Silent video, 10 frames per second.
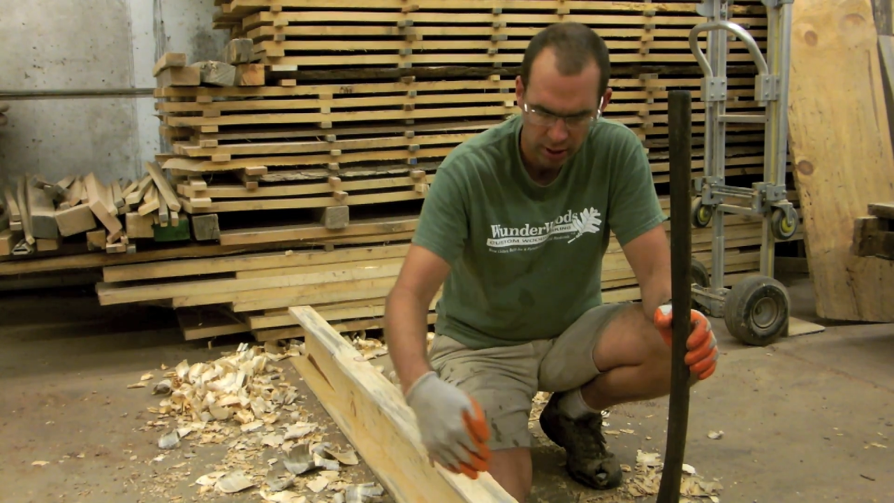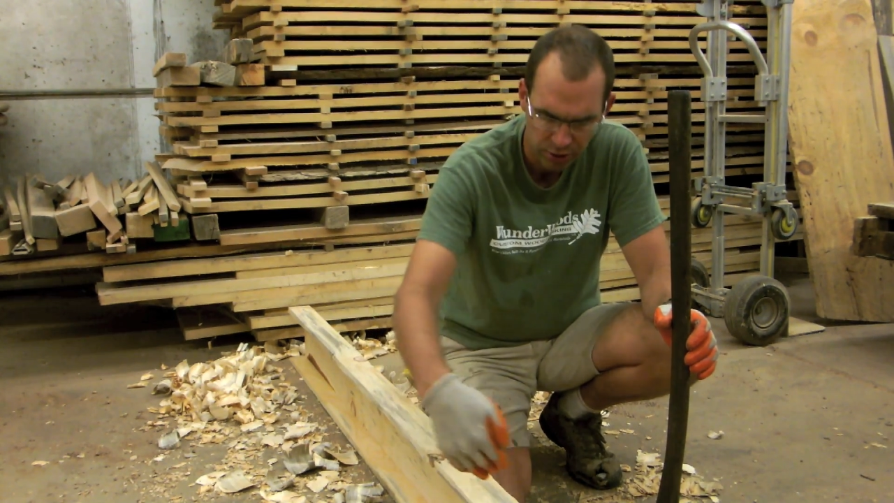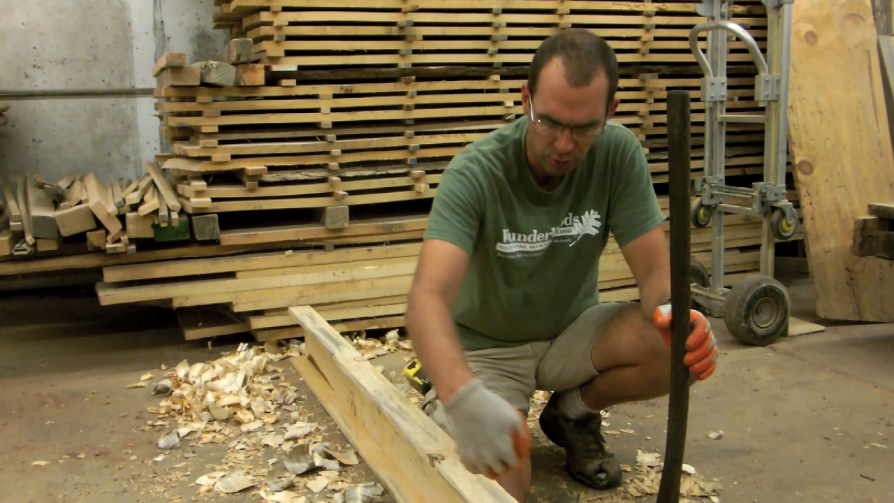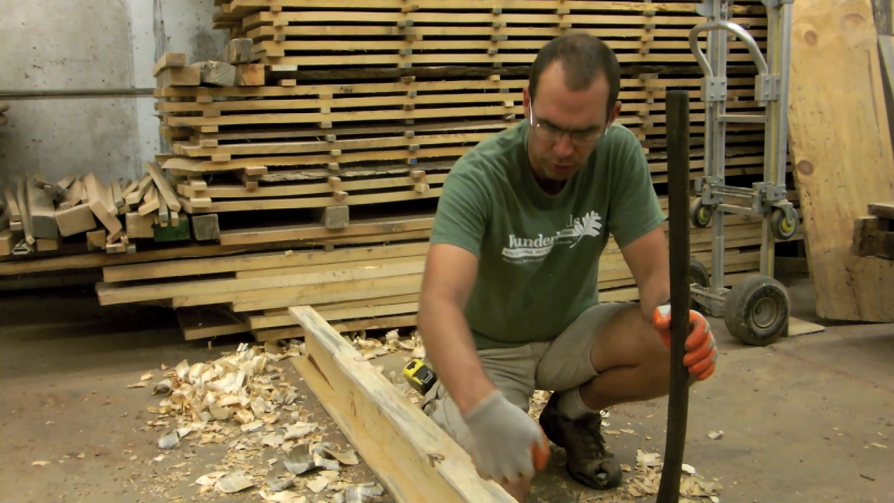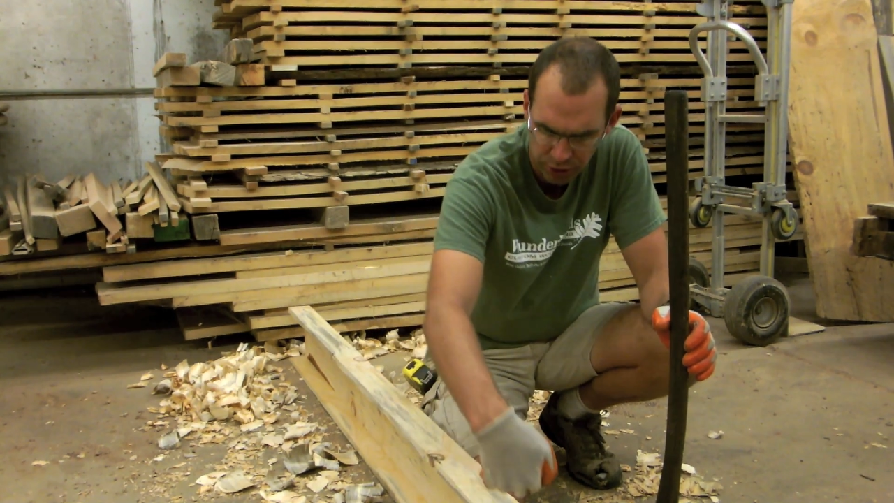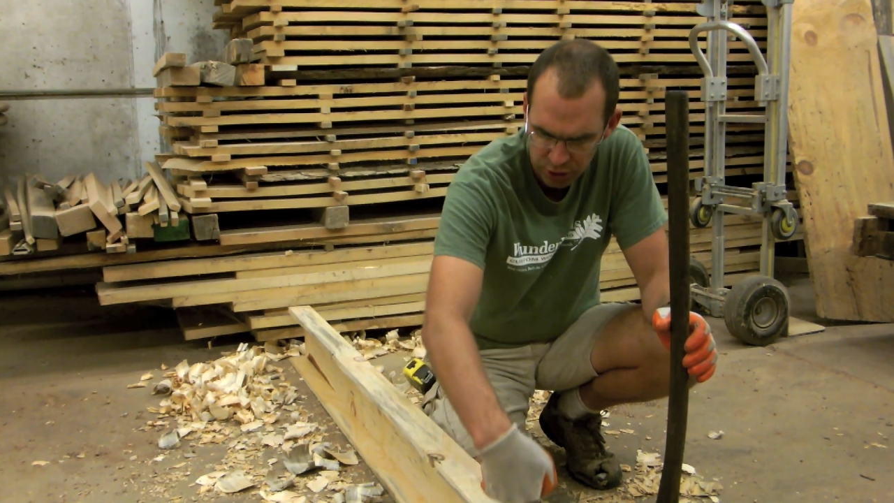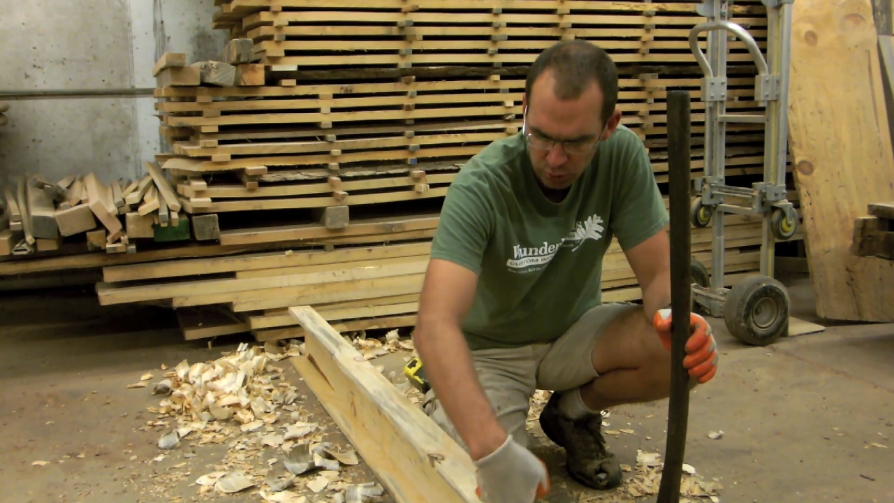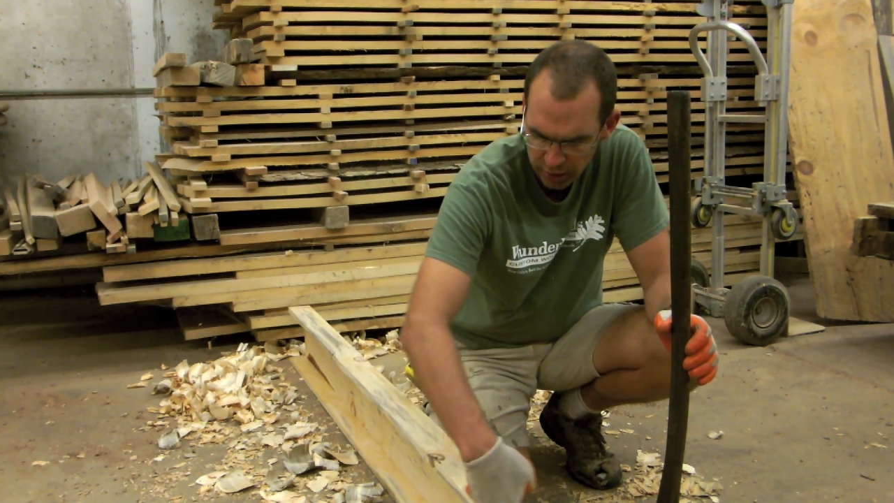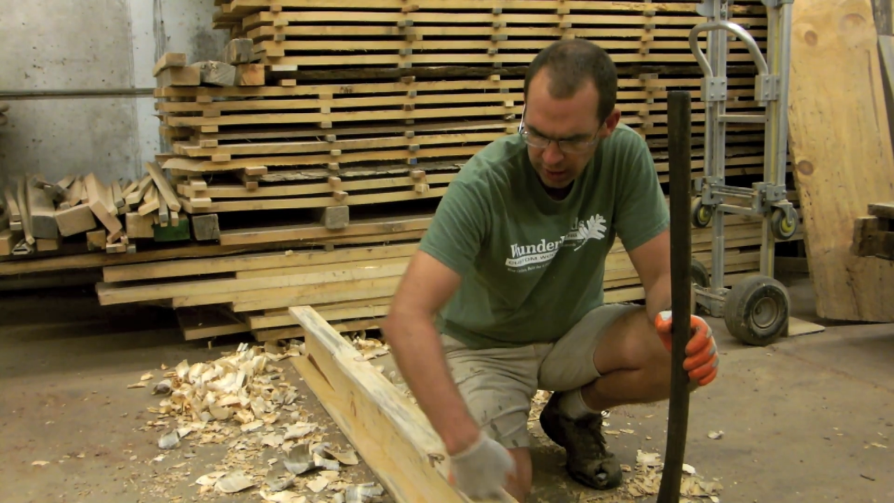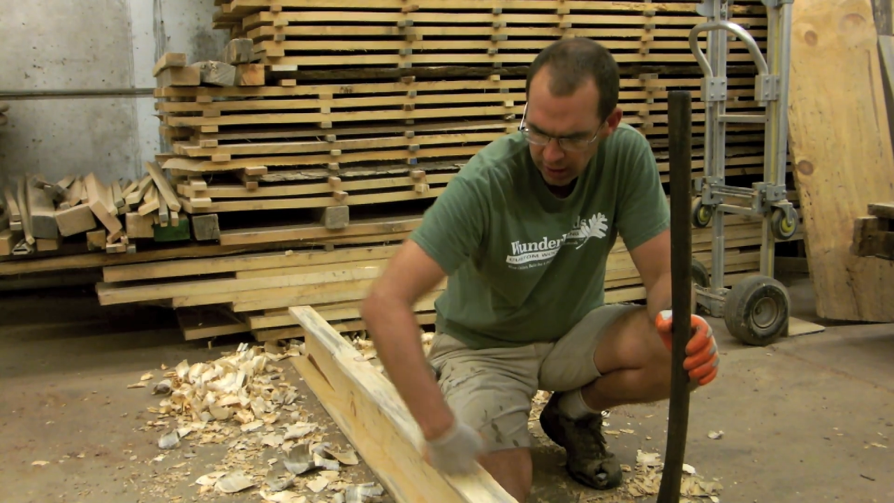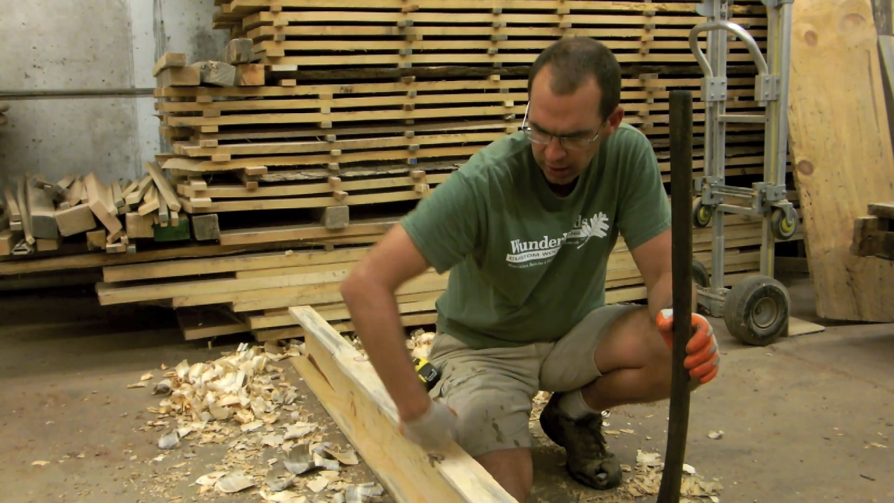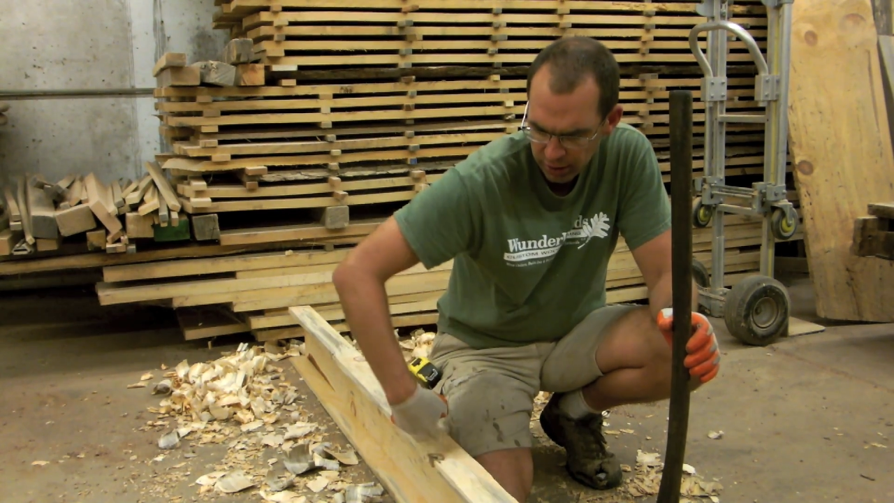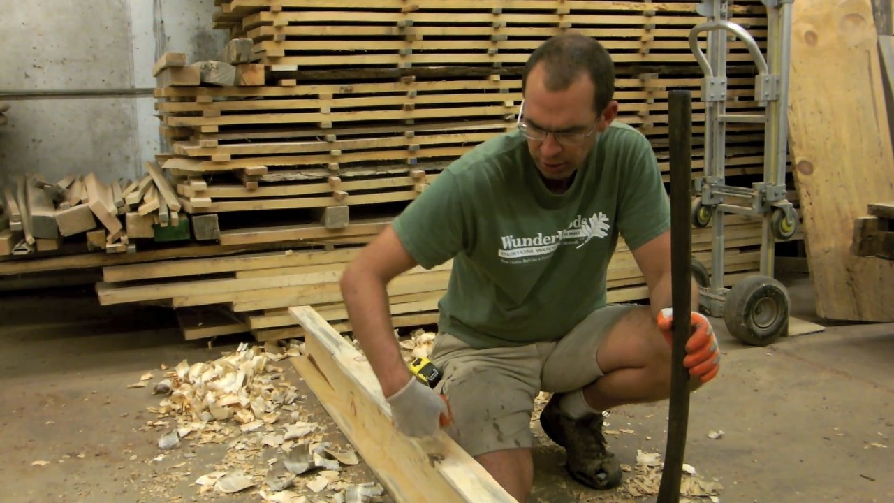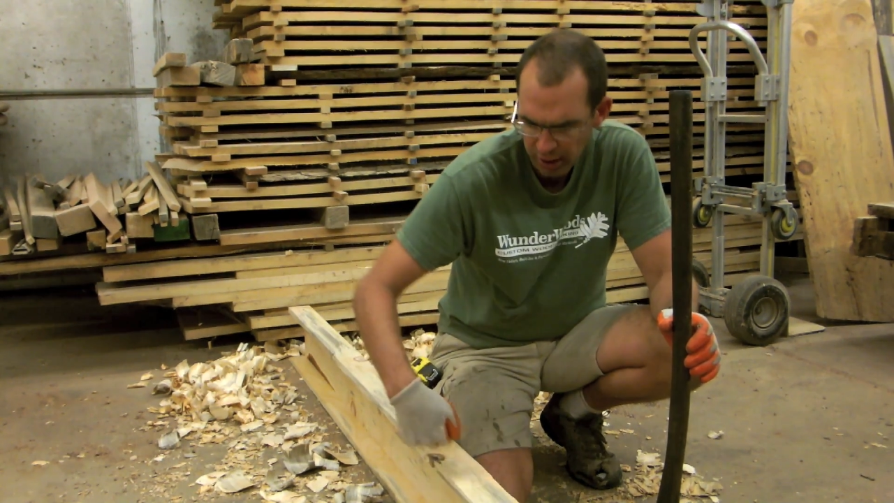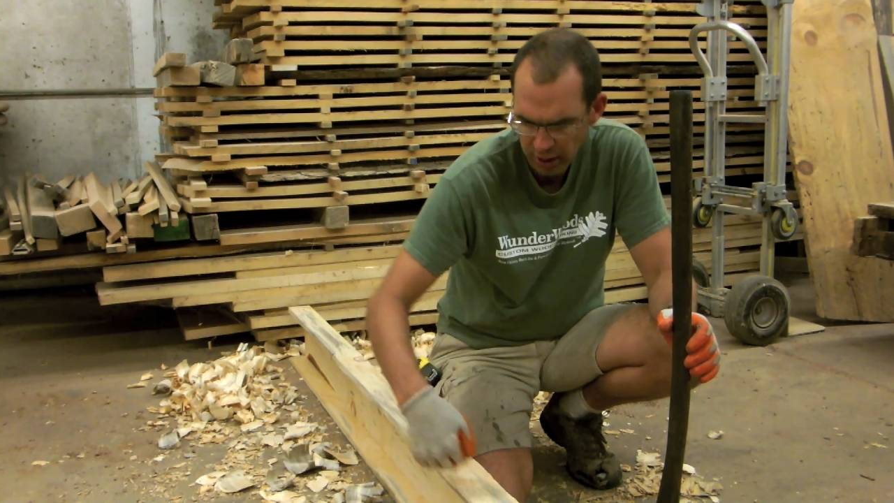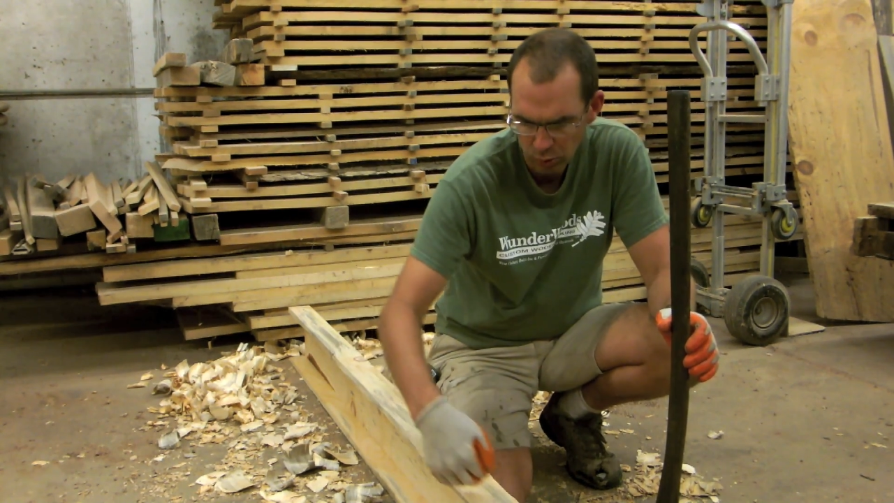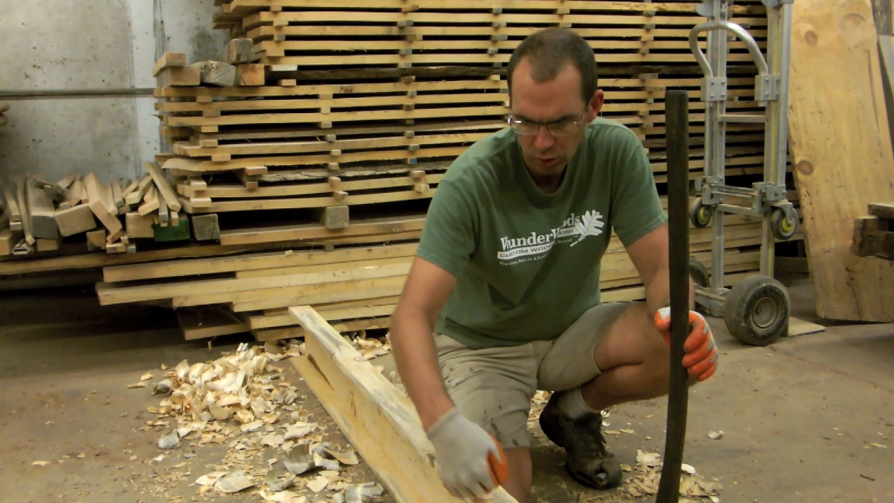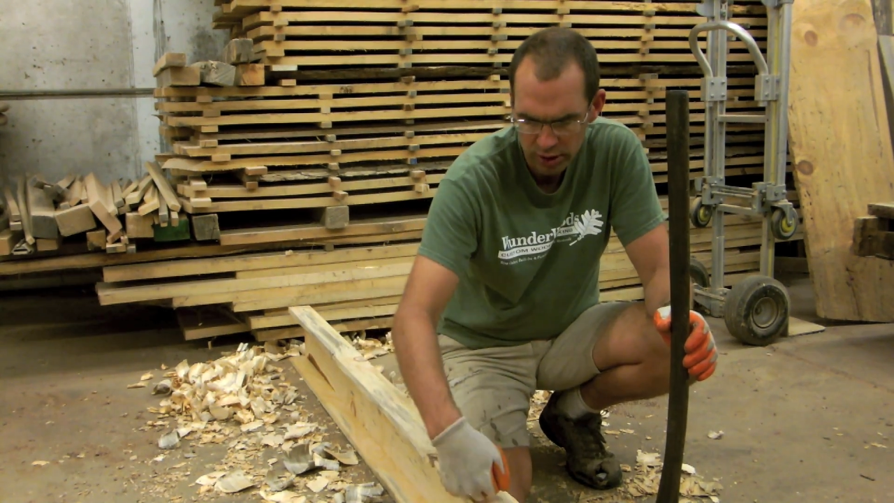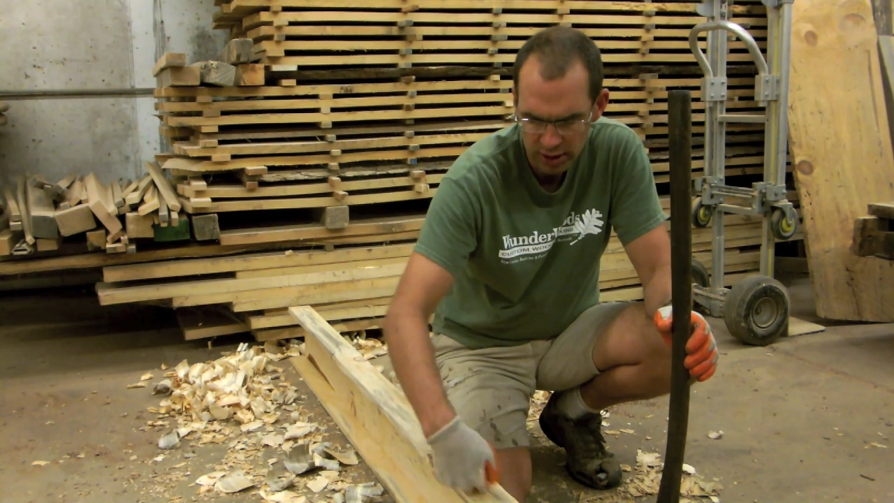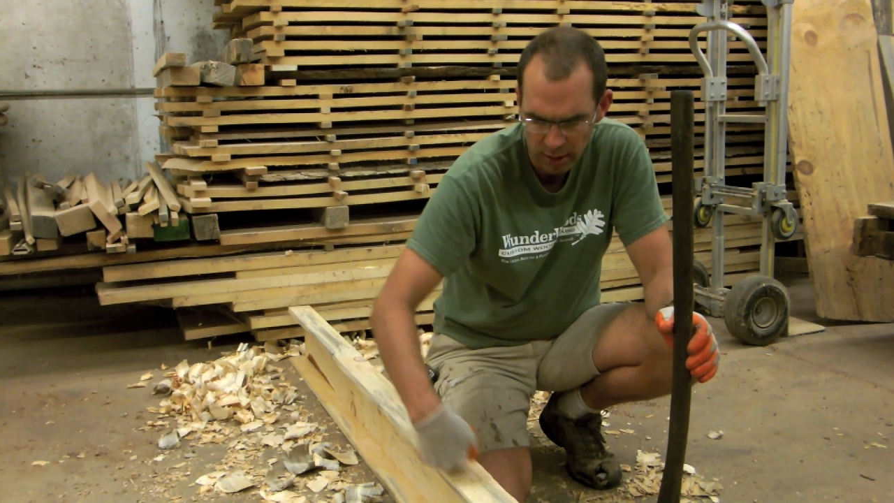So when you're swinging, the grain of the
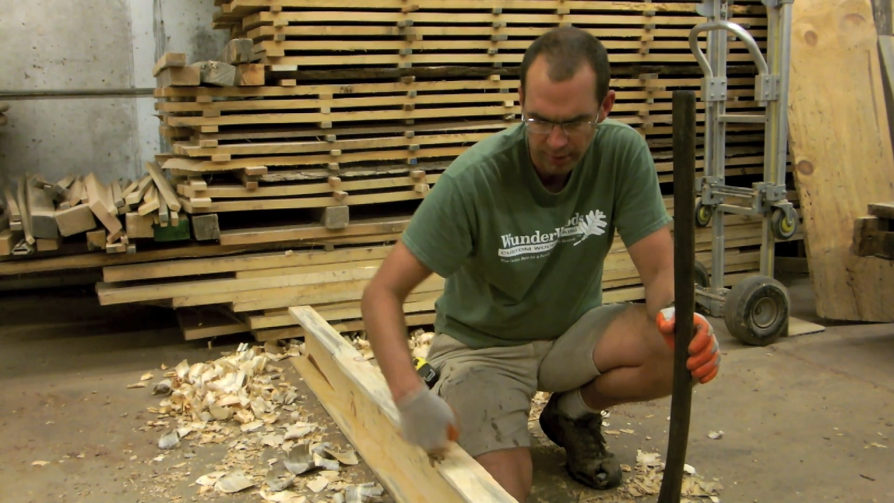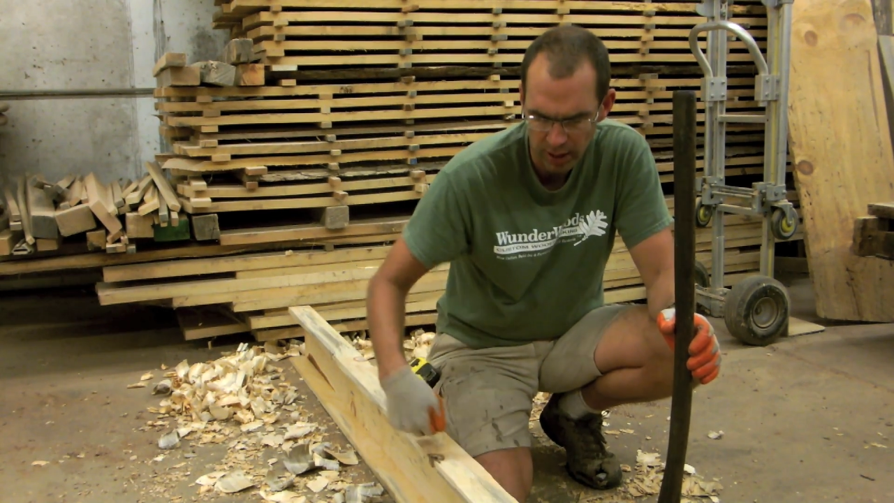wood's coming